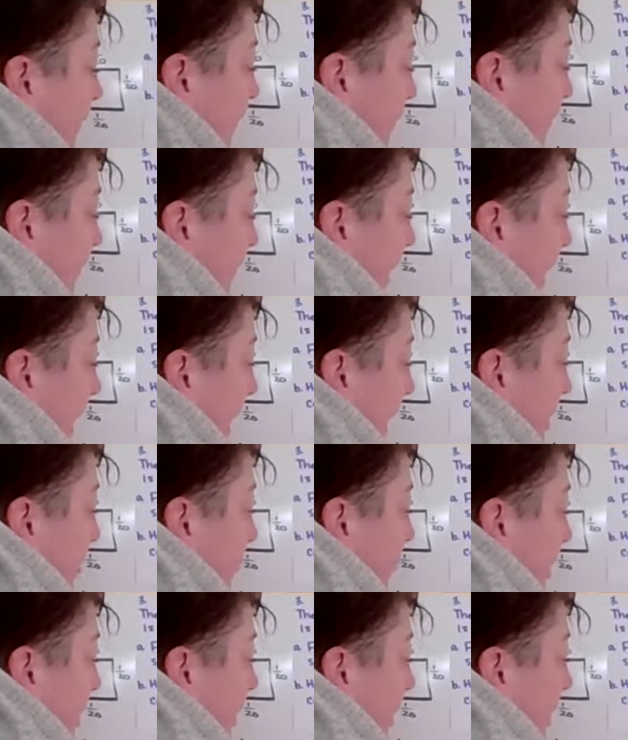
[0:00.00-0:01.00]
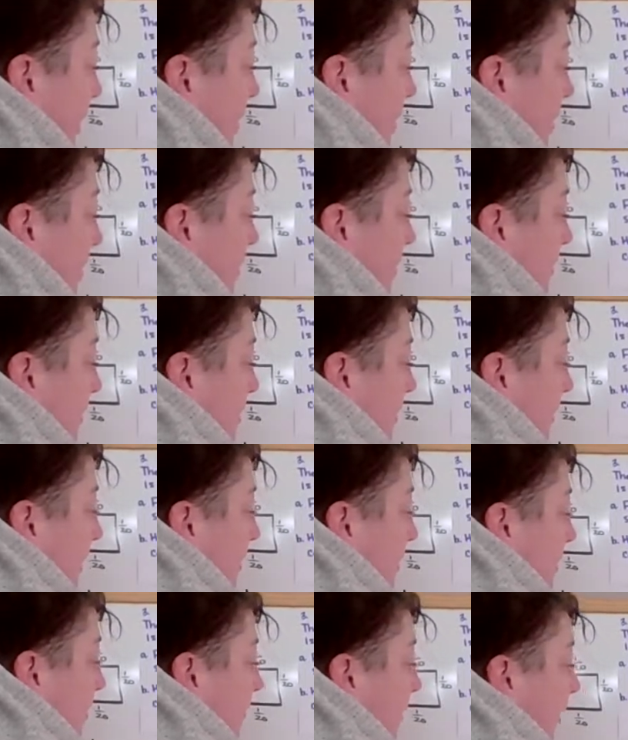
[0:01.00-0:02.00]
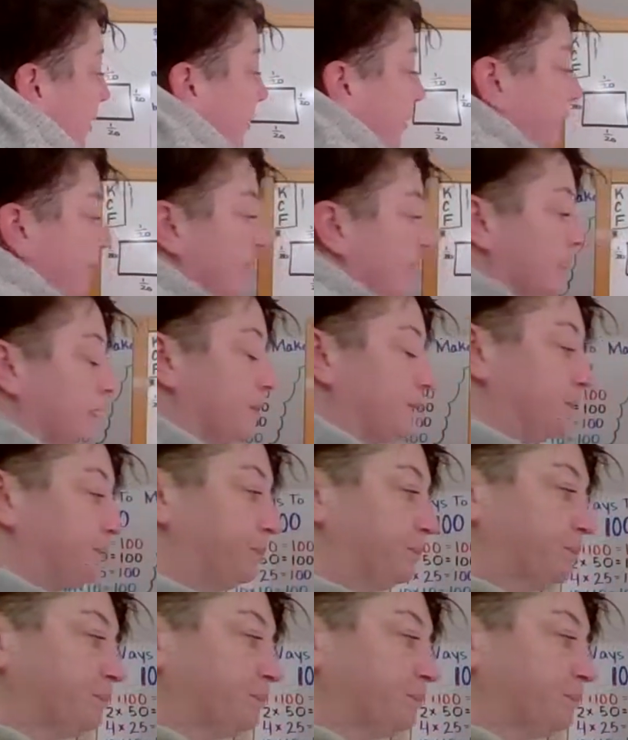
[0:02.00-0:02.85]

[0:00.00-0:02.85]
to figure out how many centimeters.